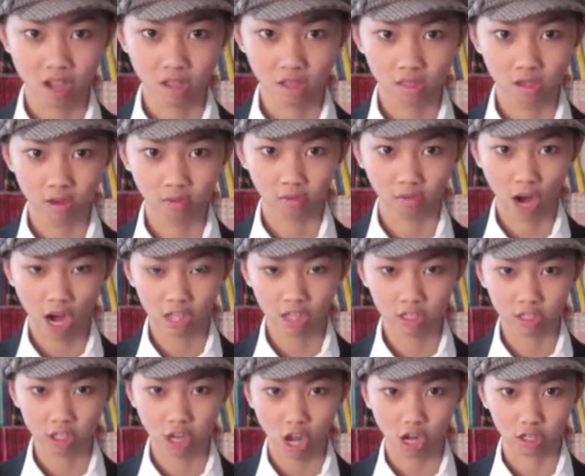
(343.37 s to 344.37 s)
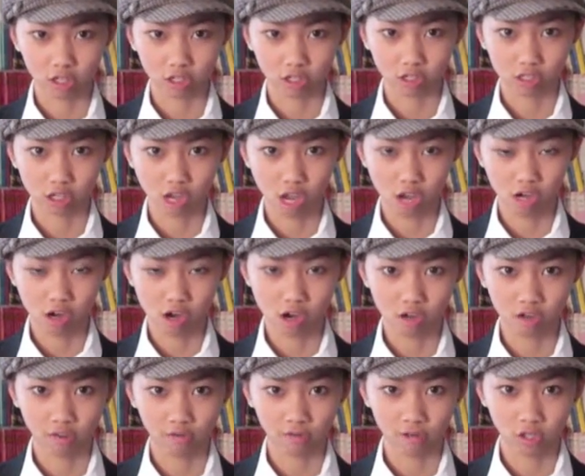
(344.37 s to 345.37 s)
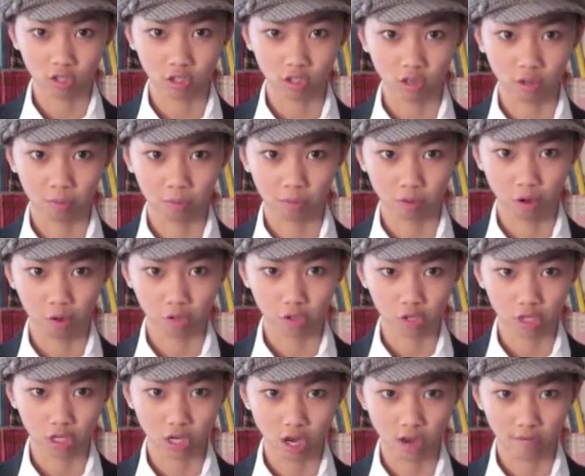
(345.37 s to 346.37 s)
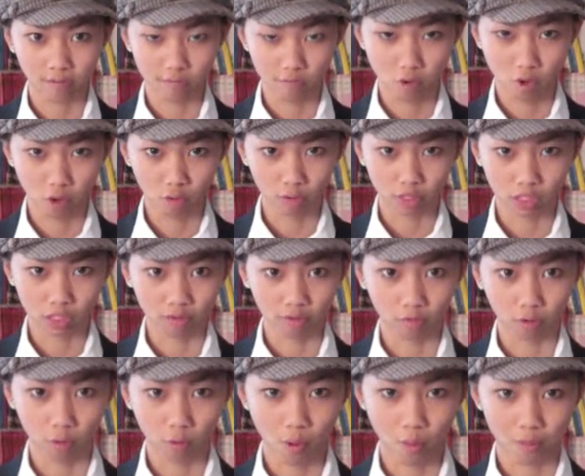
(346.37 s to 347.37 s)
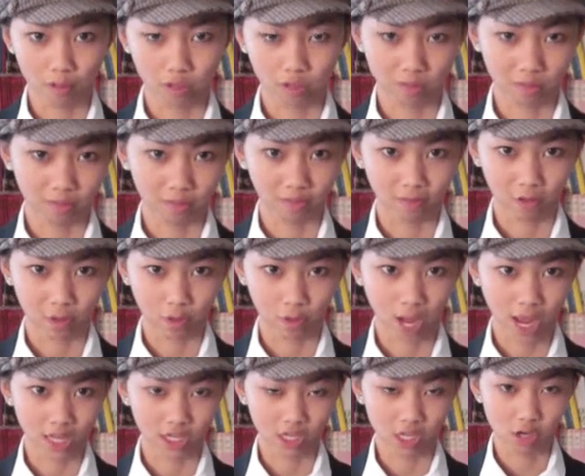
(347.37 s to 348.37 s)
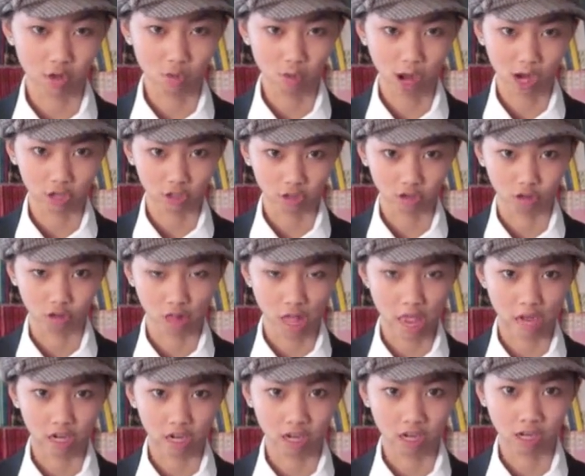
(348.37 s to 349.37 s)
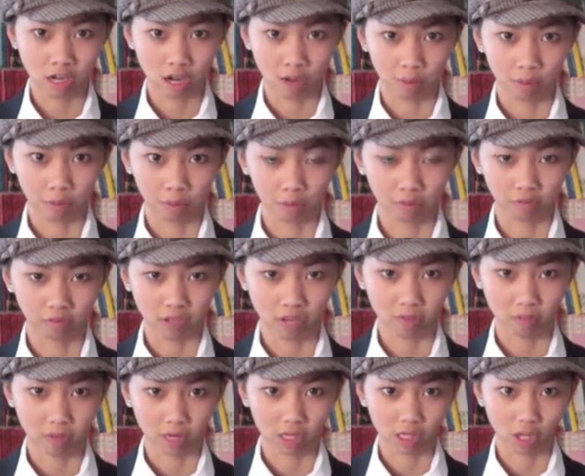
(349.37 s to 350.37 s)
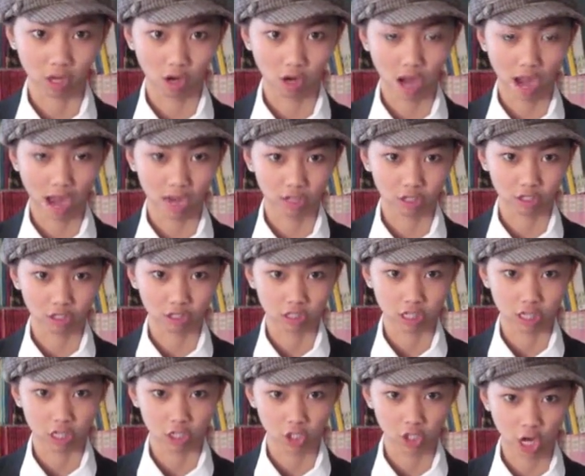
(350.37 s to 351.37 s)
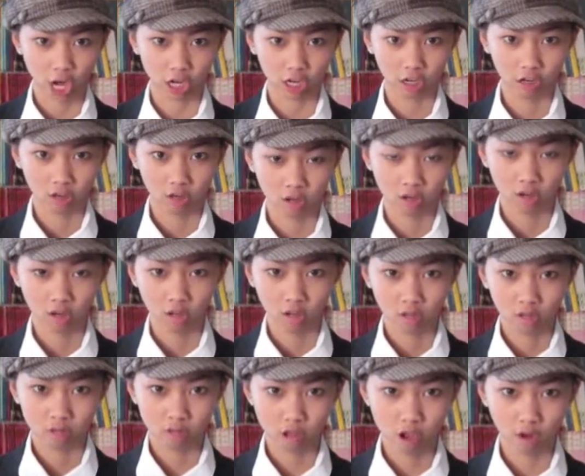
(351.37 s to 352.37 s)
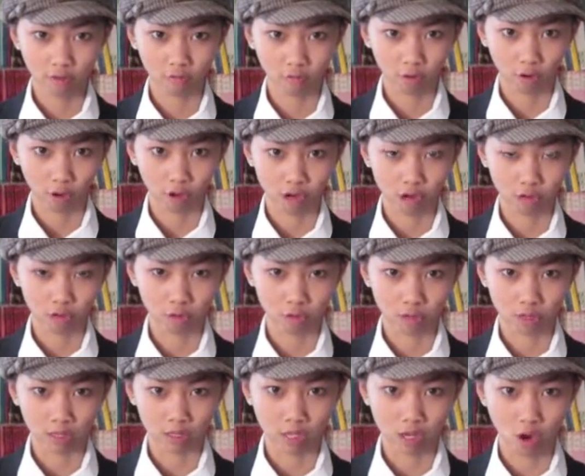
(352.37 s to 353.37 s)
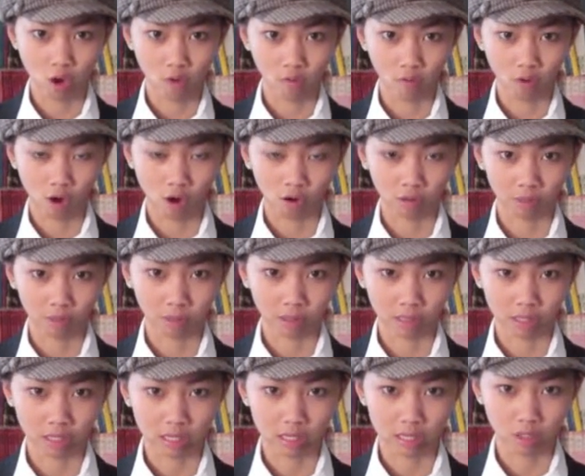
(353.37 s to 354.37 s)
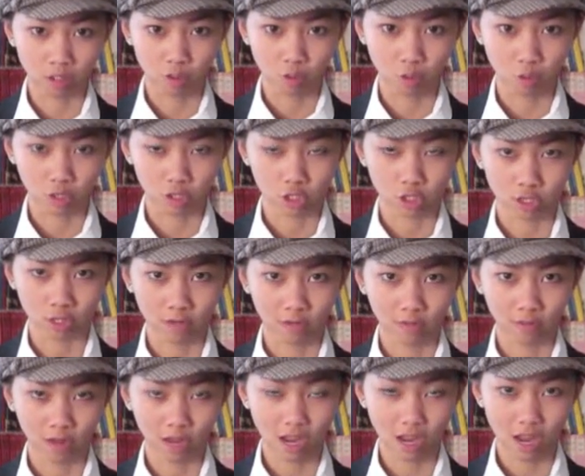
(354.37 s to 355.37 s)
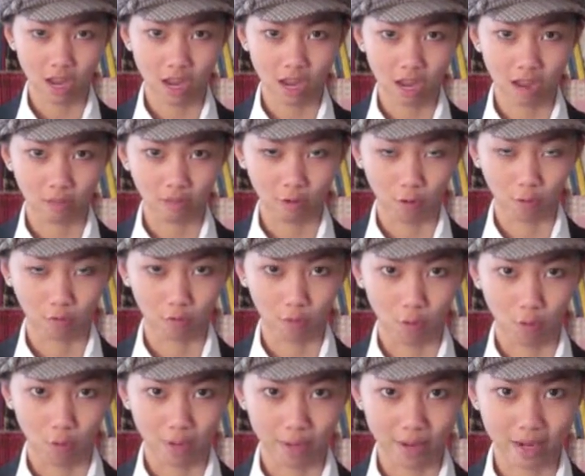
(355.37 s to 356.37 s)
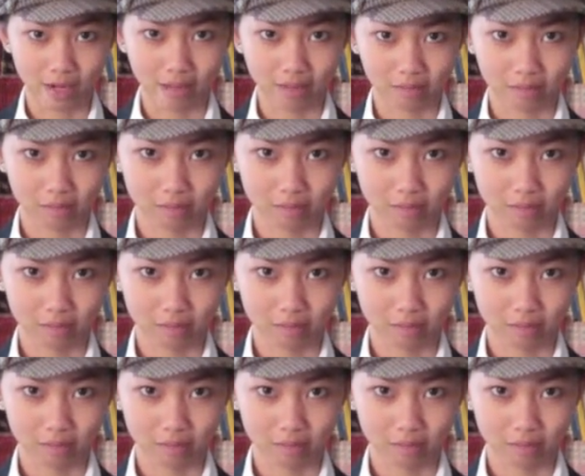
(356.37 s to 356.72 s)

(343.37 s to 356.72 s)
Their violent tactics and unconventional approach gave more reason for women to be viewed as irrational and incapable of keeping their actions in check, therefore hindering the overall ability to achieve a vote for women.